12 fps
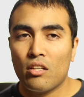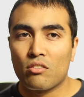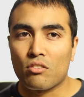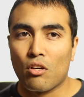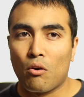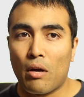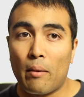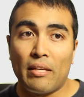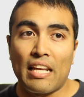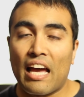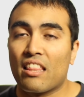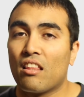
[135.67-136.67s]
So, I
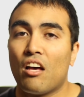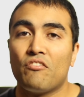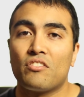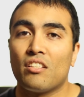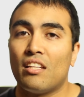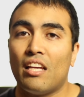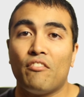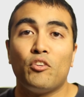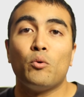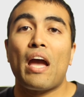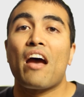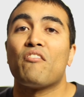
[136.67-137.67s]
mean, I'd love to, if
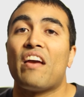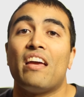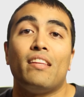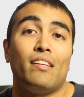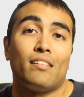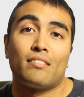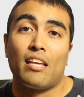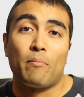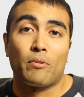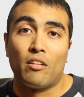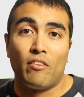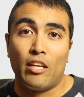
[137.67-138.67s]
you have any
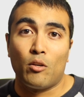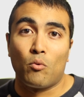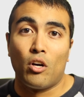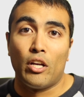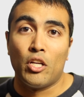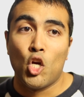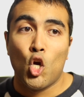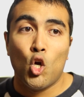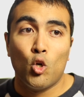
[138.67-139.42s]
example of anyone